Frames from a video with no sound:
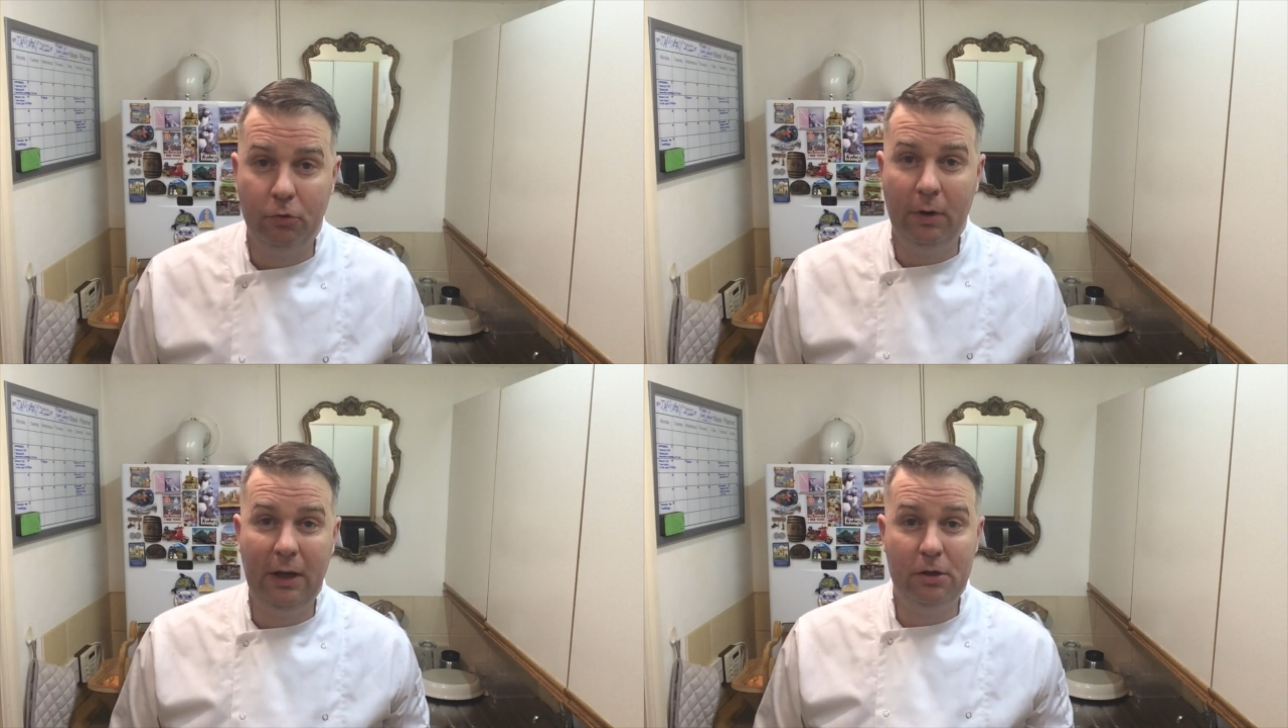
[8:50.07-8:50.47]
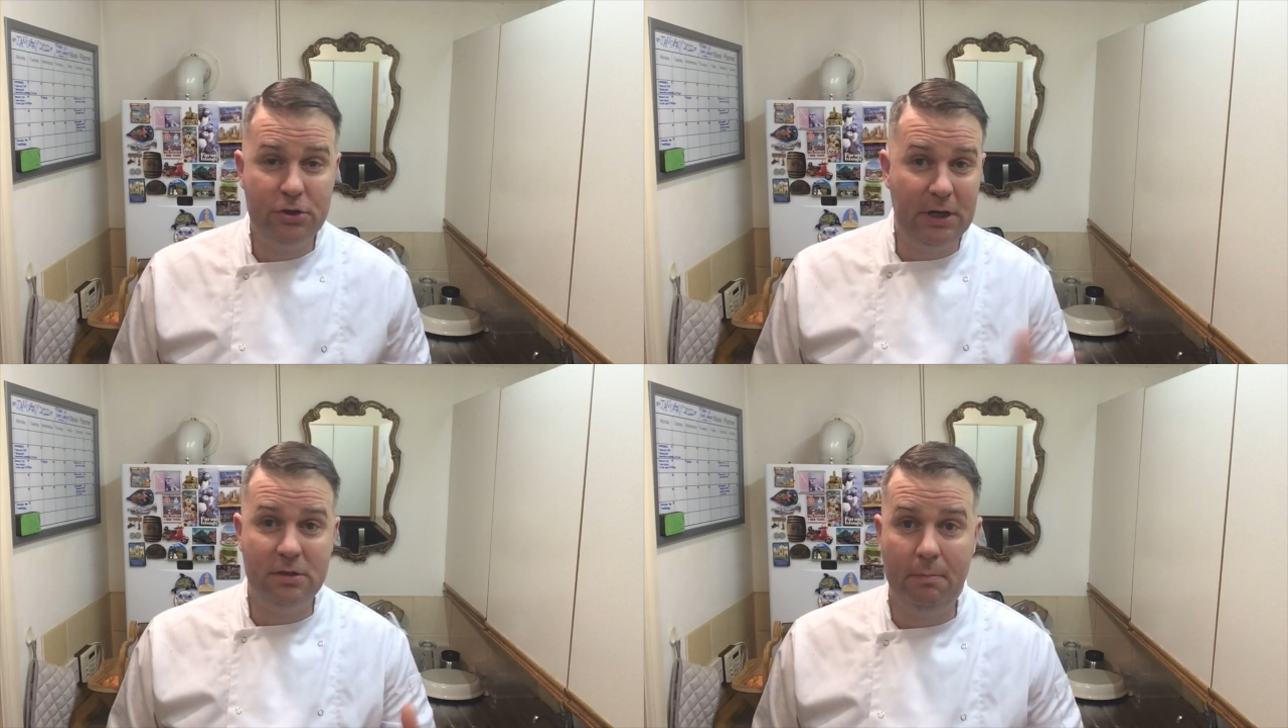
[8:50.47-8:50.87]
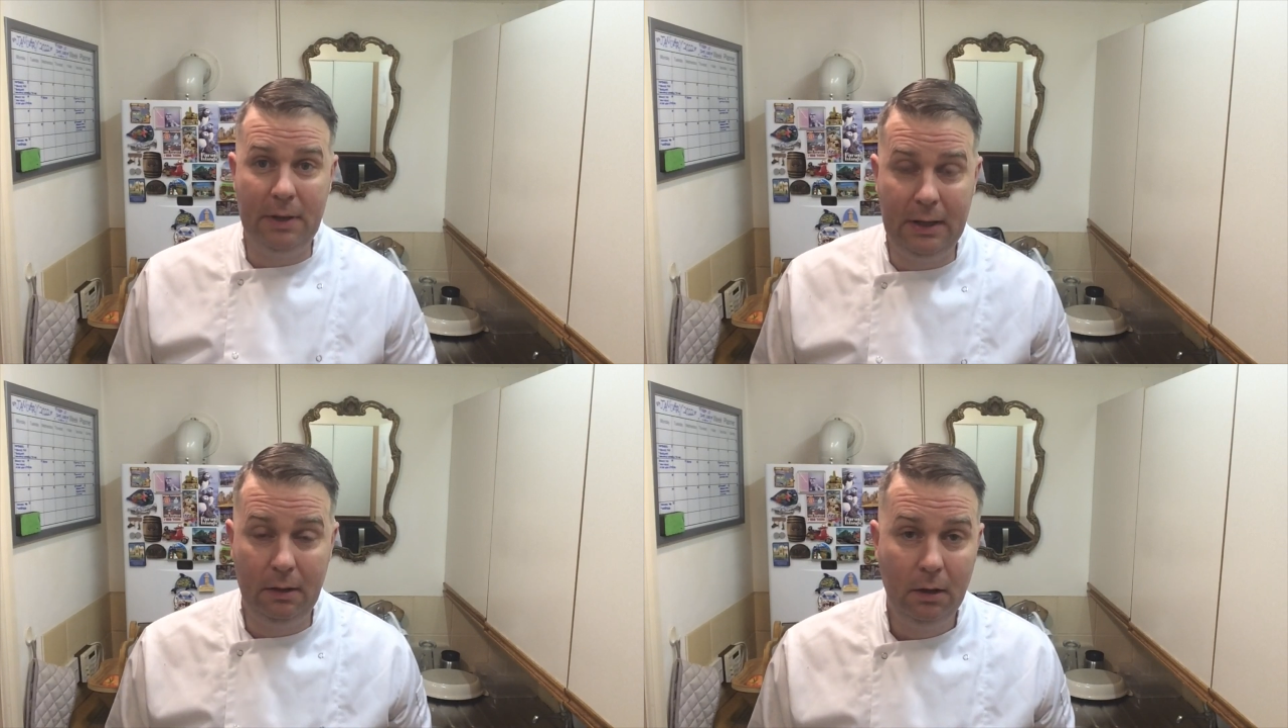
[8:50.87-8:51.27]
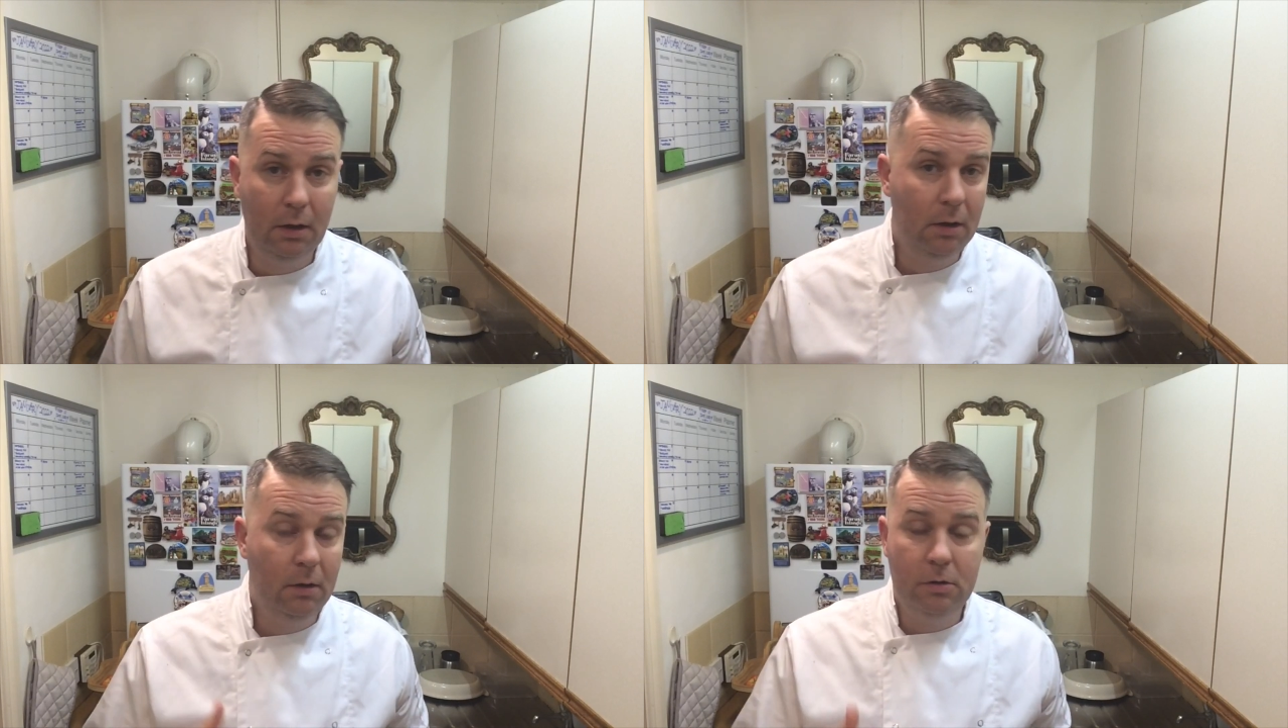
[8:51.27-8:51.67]
So I could change the meat,
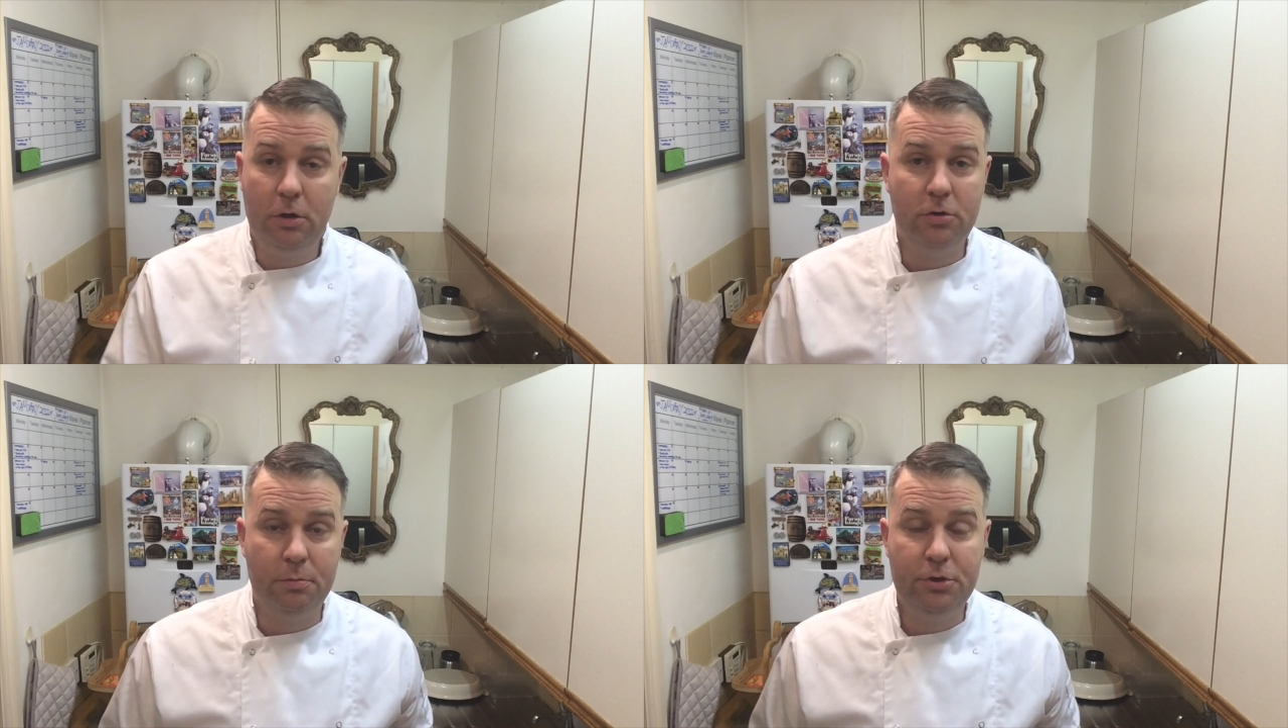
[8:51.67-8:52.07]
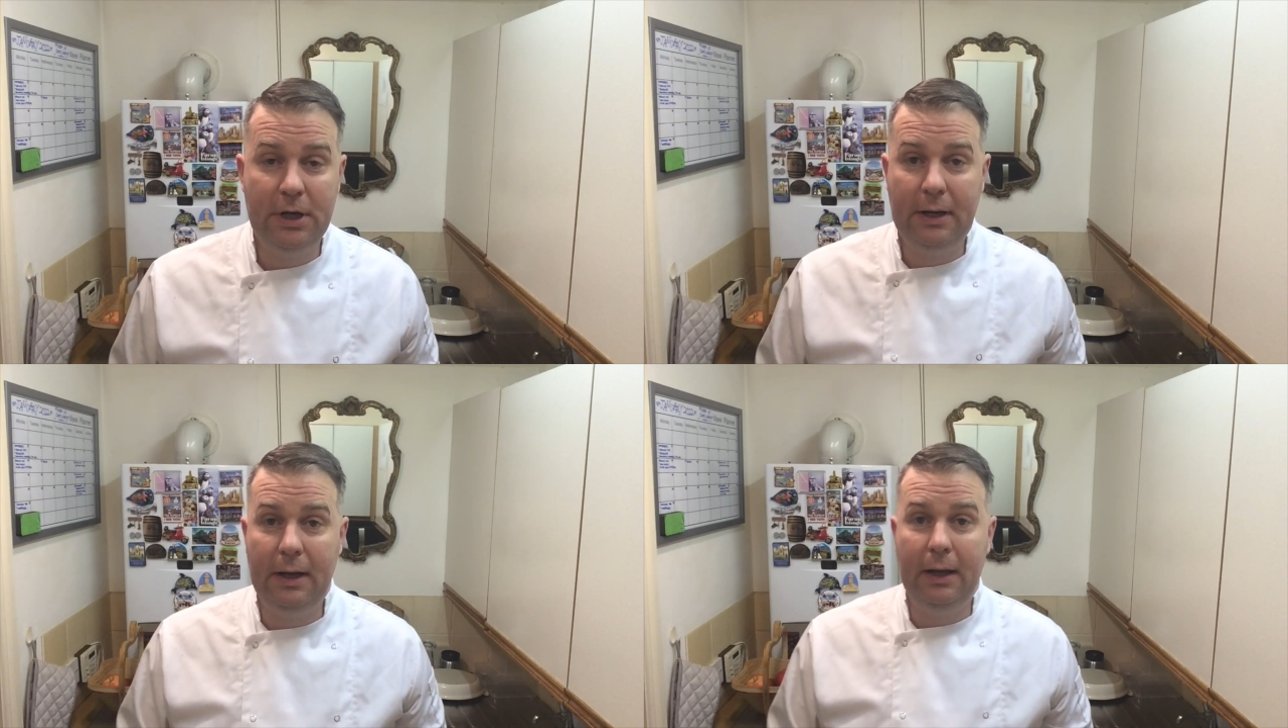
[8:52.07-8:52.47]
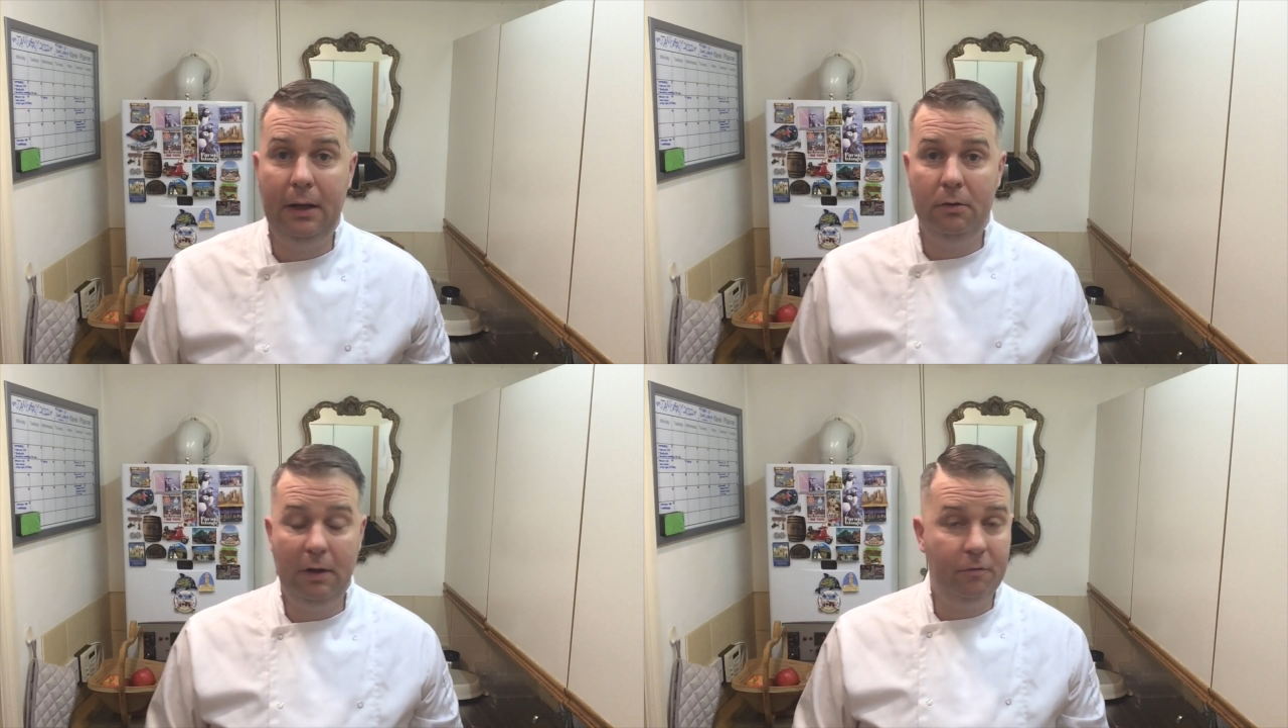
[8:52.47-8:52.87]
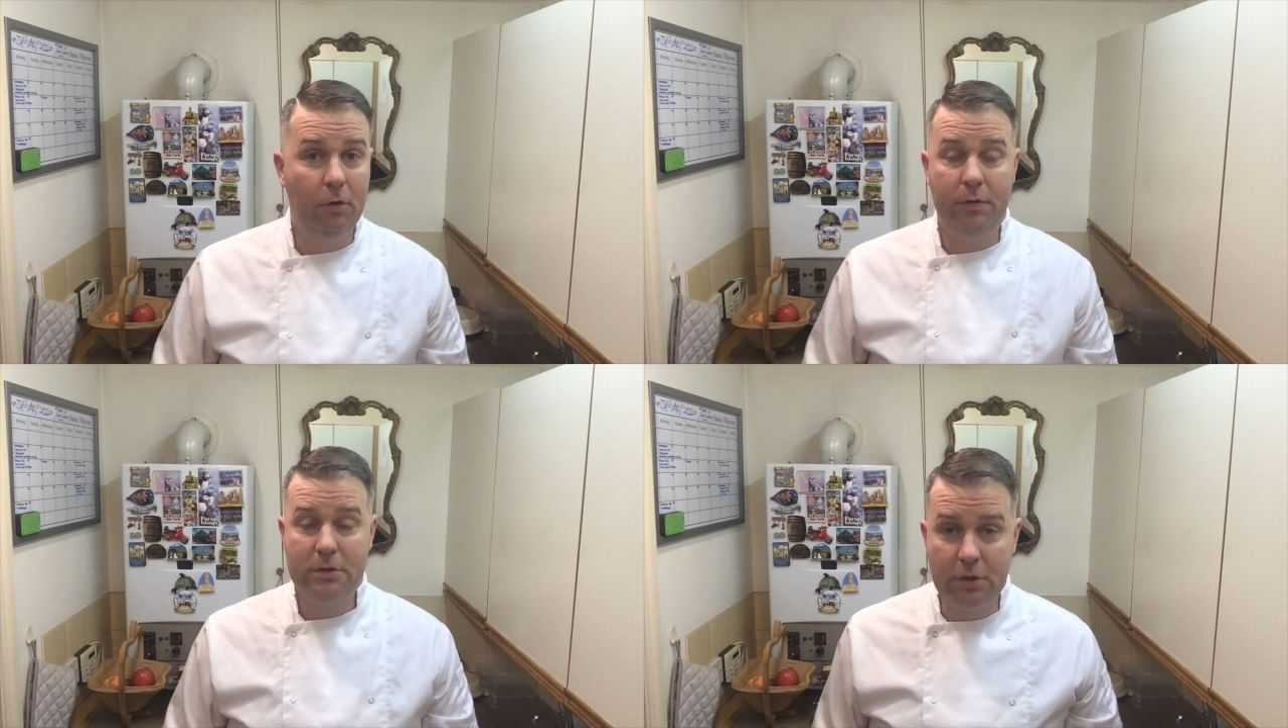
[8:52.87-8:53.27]
do some chicken,
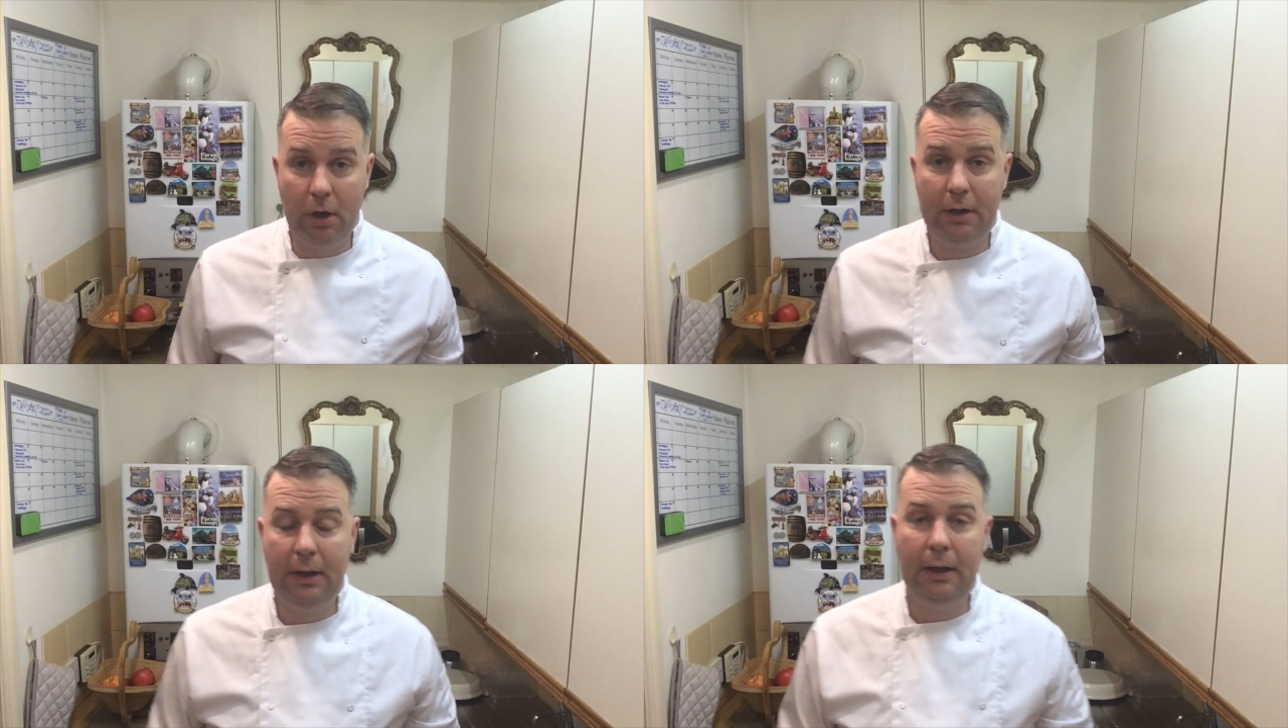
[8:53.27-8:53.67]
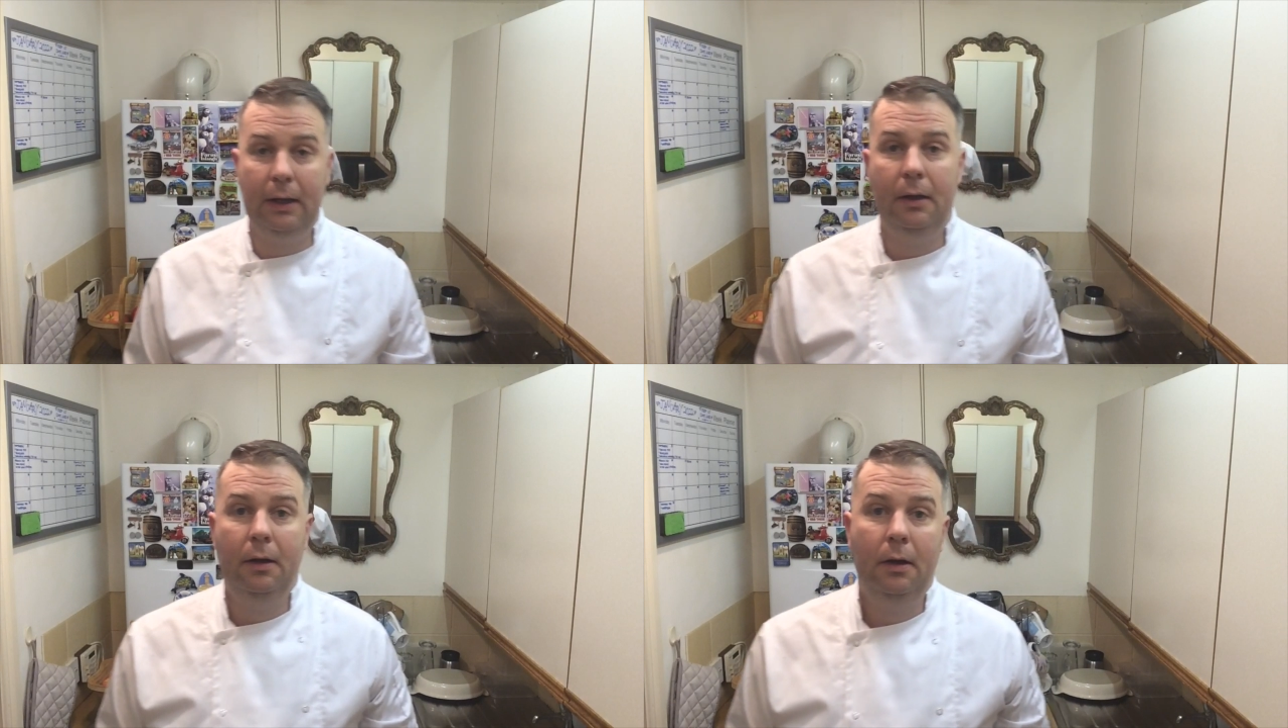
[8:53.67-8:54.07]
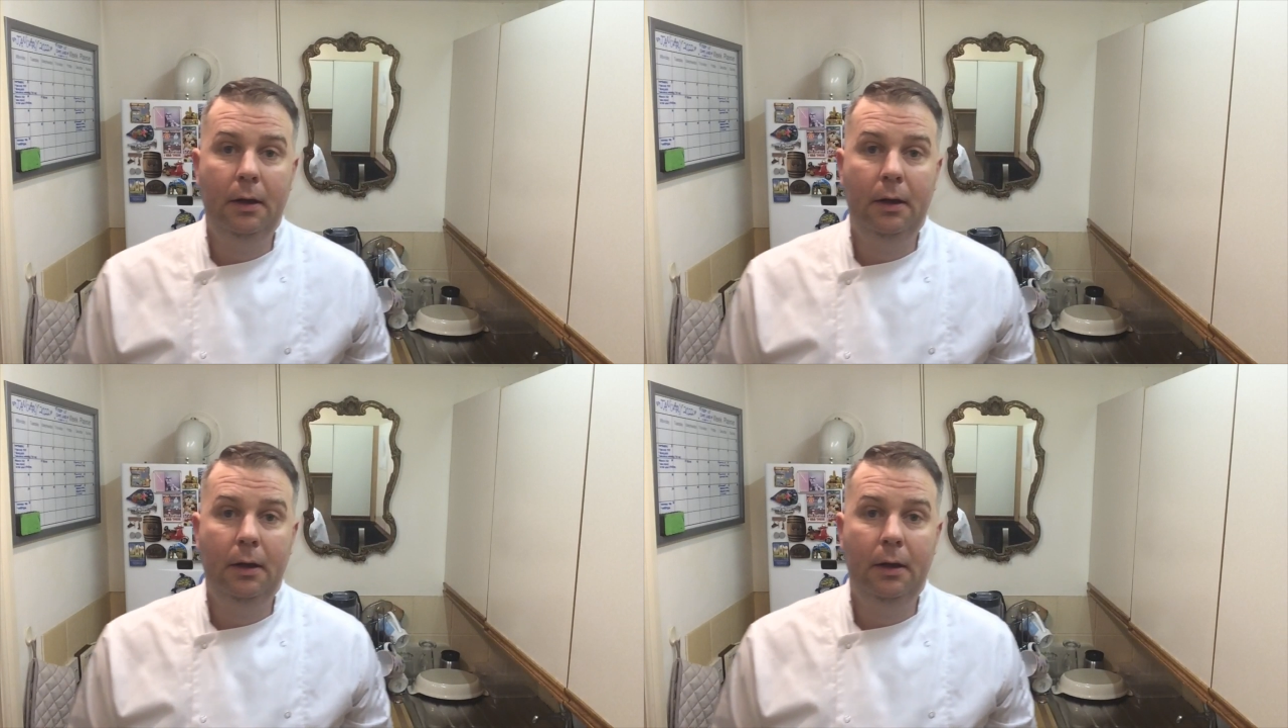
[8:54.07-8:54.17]
leftover turkey.